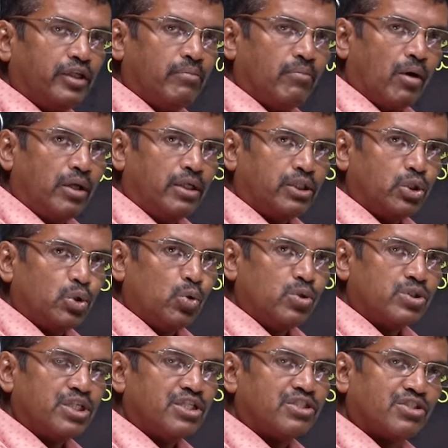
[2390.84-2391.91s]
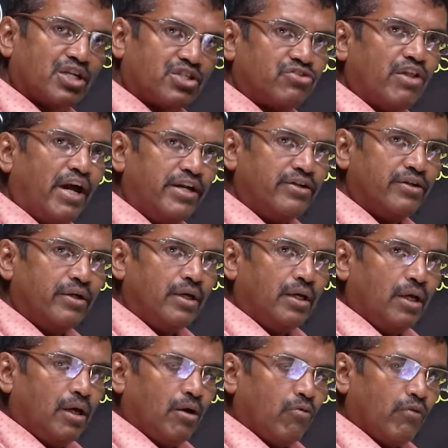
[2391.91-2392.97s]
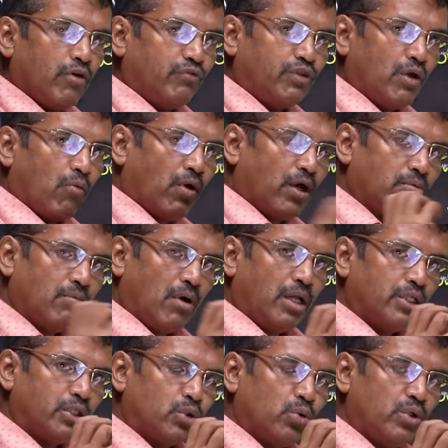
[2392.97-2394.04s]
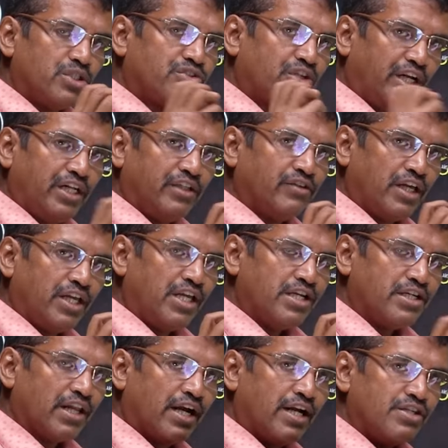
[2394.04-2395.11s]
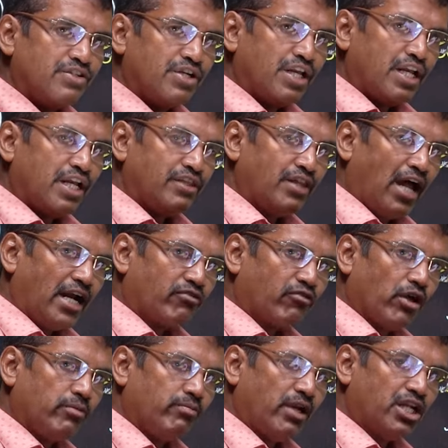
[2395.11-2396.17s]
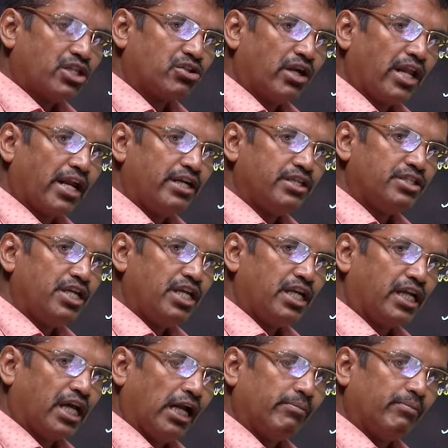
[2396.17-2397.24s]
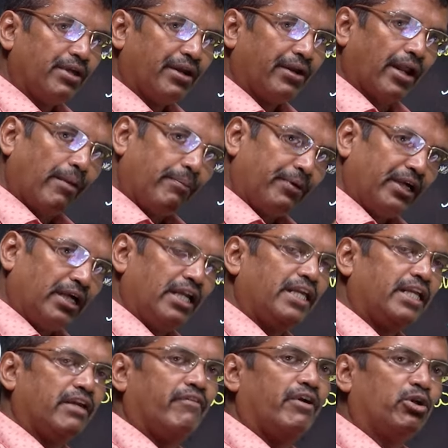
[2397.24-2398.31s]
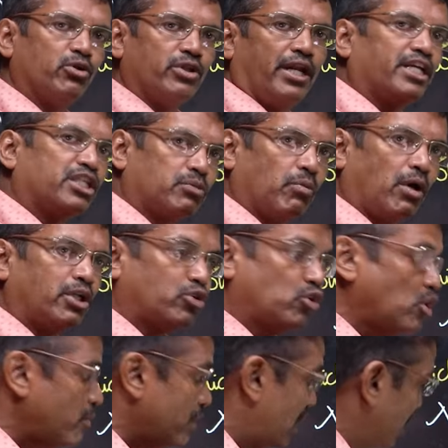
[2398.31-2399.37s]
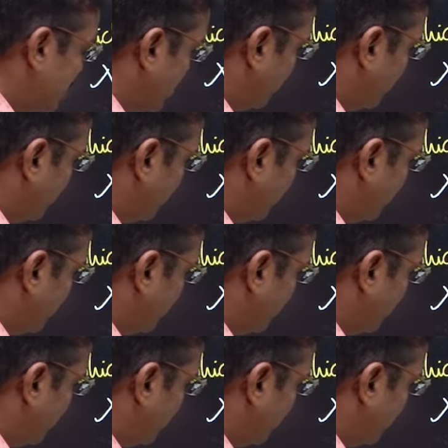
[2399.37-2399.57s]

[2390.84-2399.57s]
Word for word: the molecules is such that if the one molecule is getting the heat energy that vibration energy can be rapidly given to the next molecule because